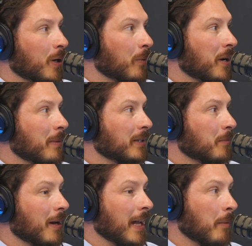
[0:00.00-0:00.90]
or I wanted to make the
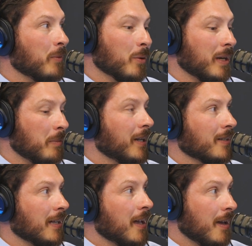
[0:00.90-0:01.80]
money. I'm doing it
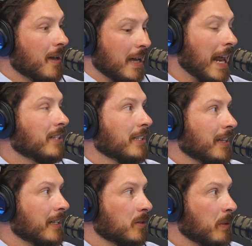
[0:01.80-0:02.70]
because I
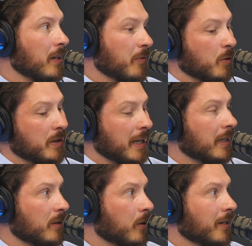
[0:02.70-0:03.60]
think it's meaningful and I
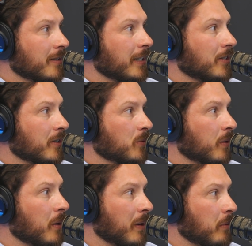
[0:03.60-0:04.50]
think the organization is
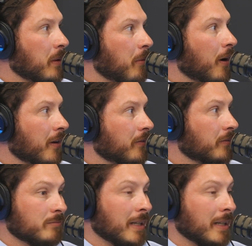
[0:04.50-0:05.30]
one I want to be a part of.